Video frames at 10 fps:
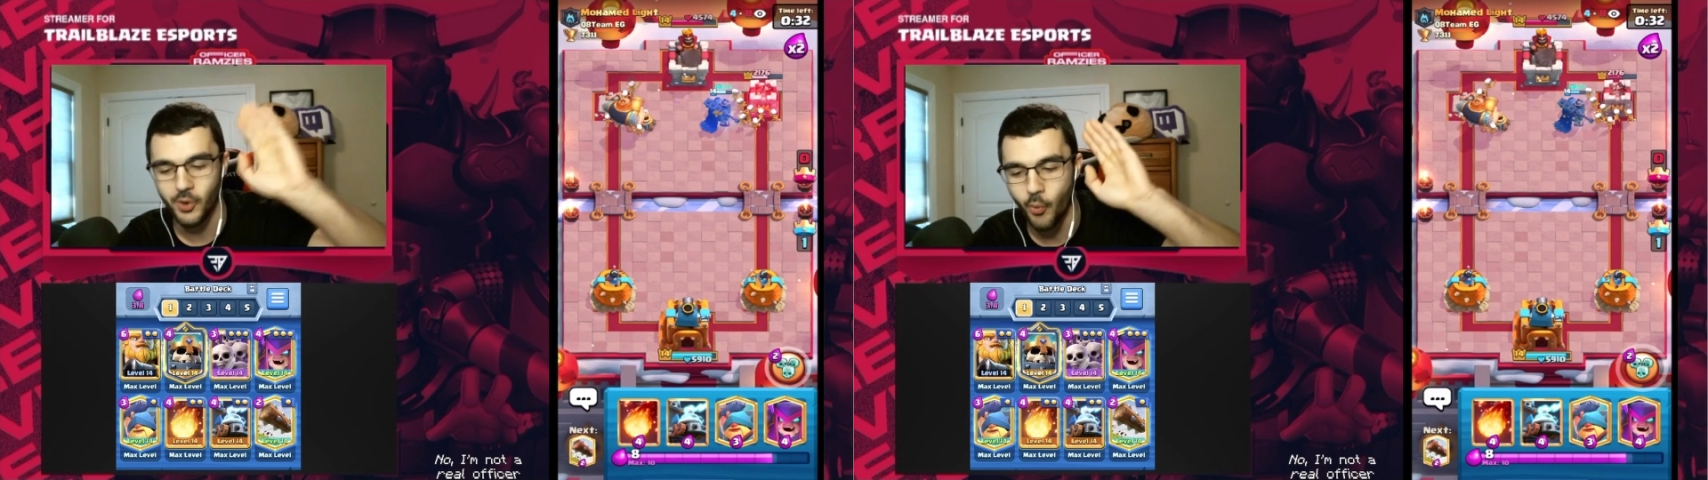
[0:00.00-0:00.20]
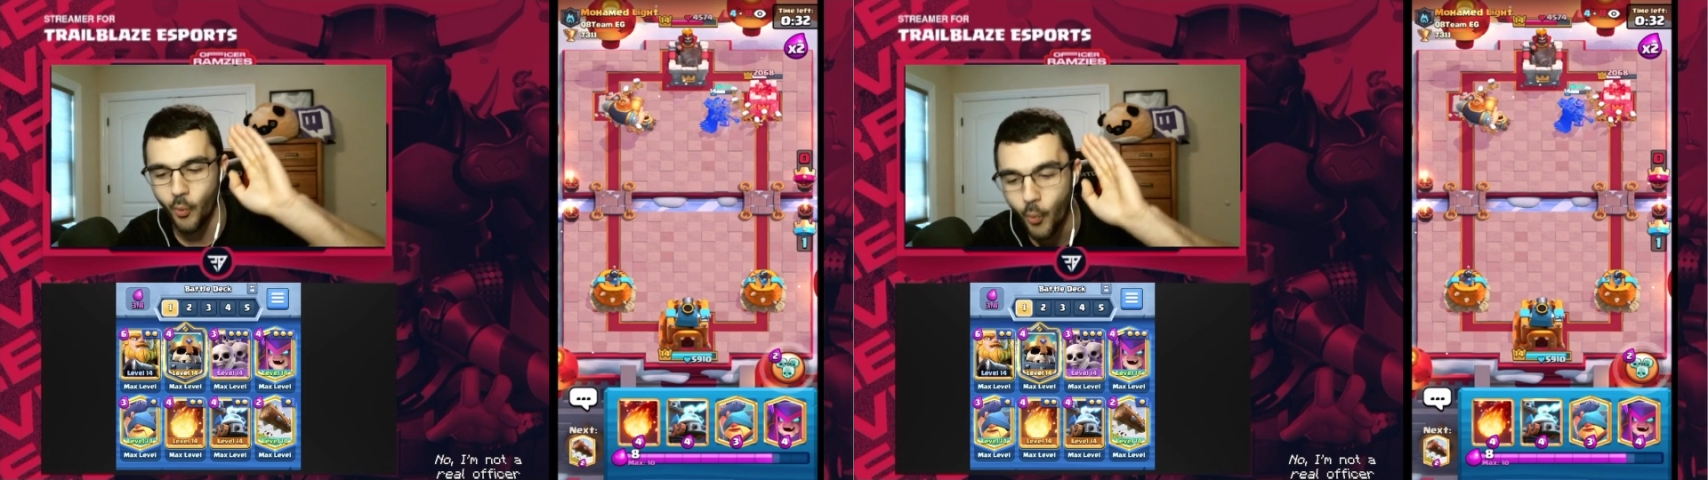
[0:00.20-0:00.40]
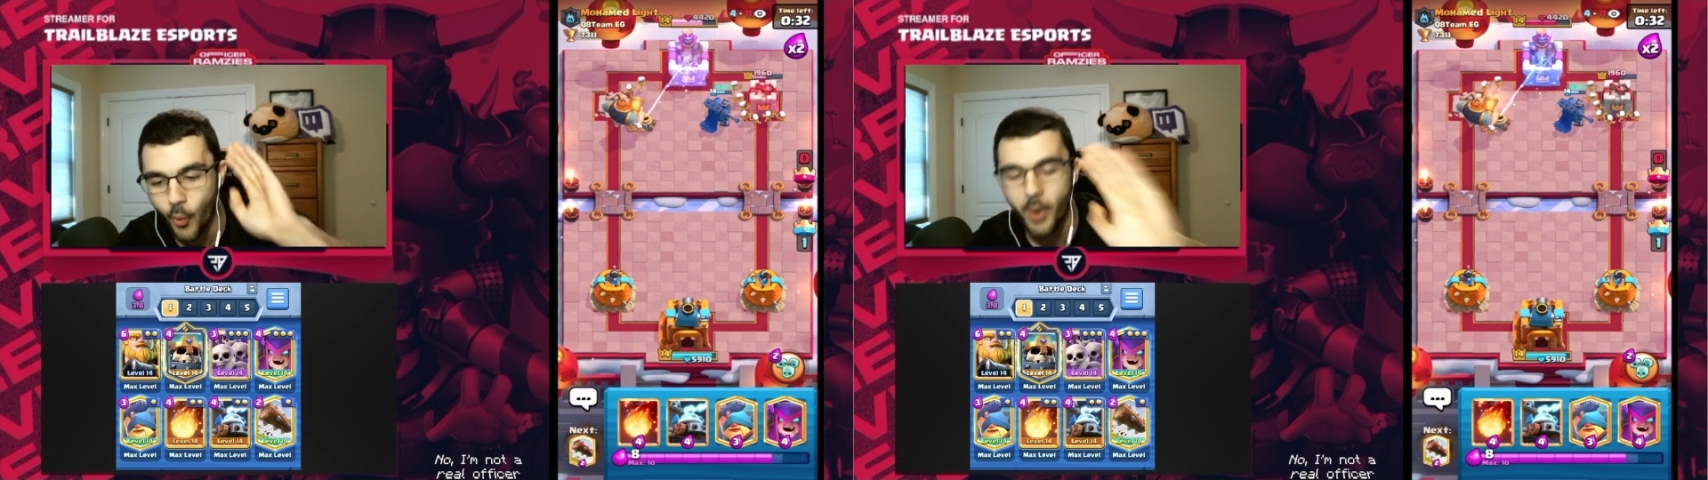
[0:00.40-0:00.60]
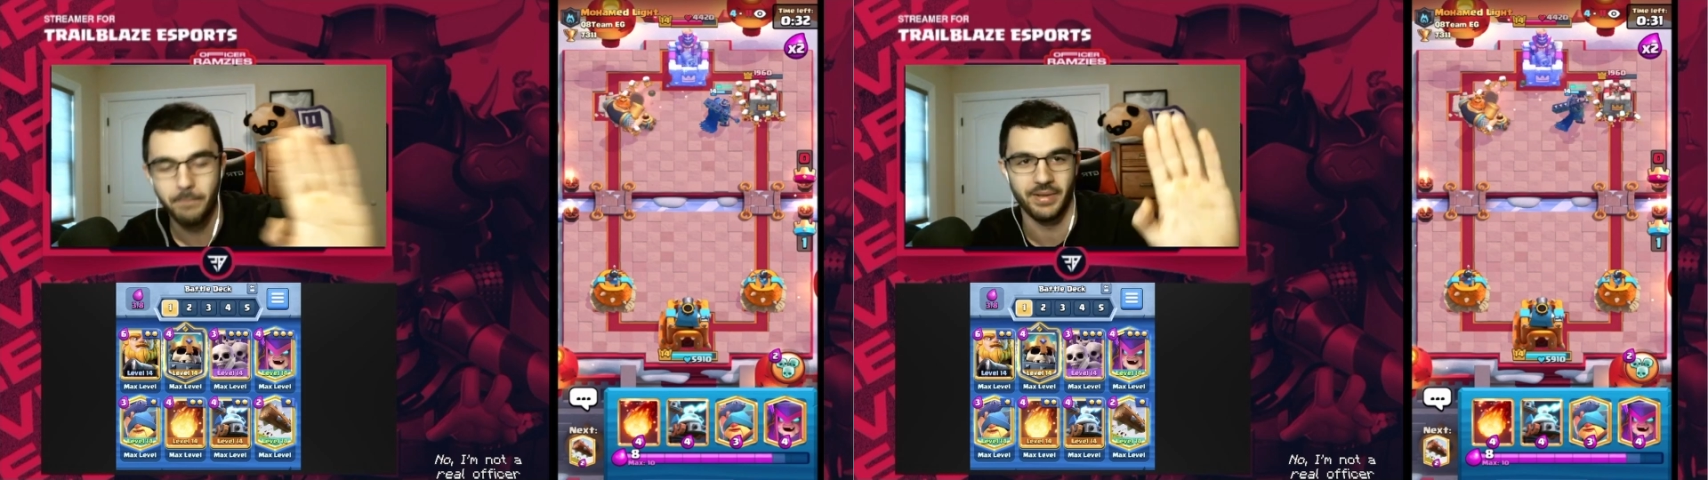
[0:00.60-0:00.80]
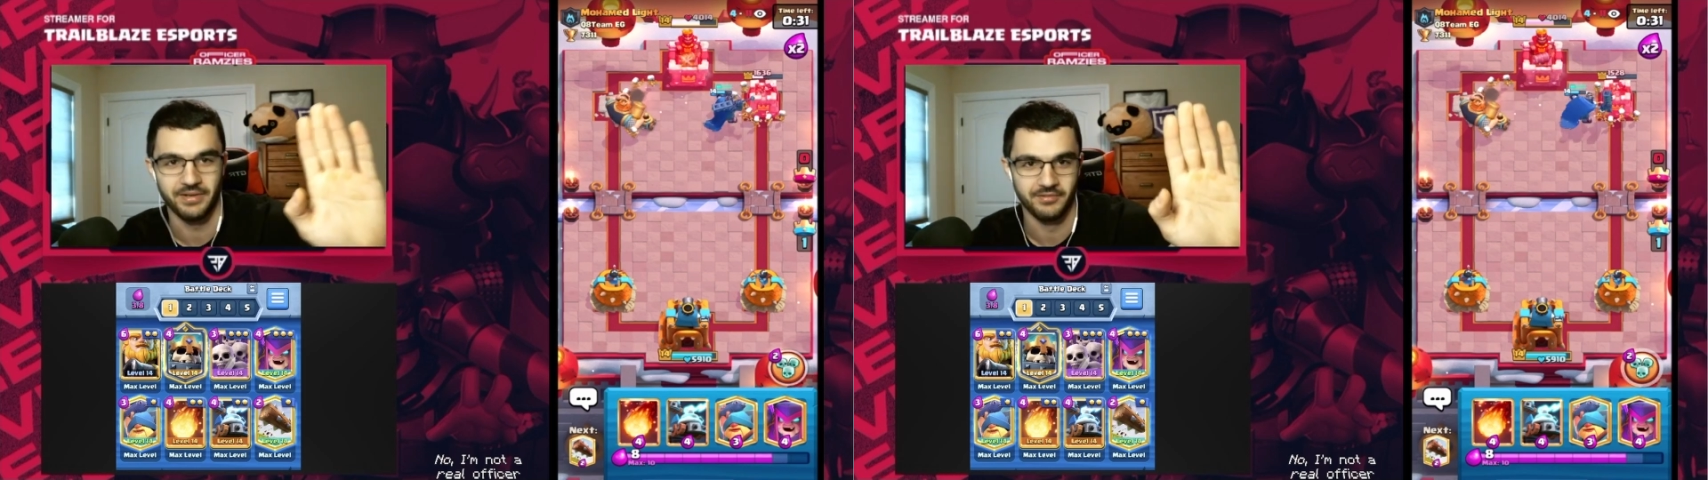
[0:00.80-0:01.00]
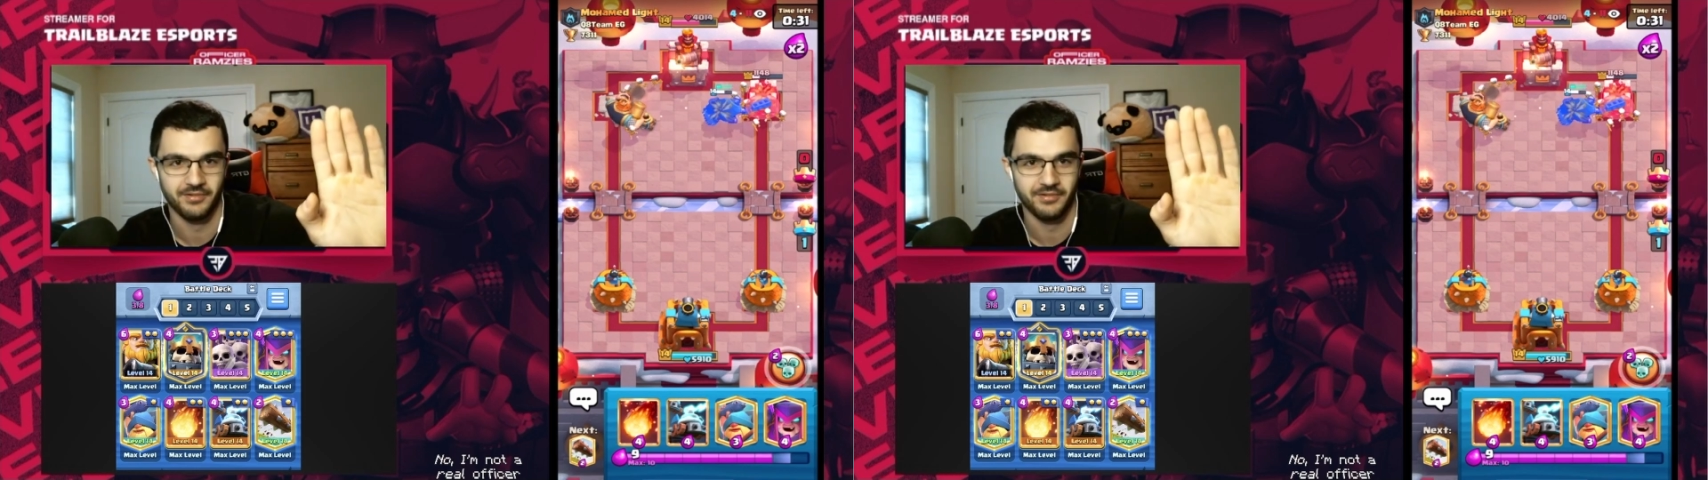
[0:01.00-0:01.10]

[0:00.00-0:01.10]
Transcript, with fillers: Whooping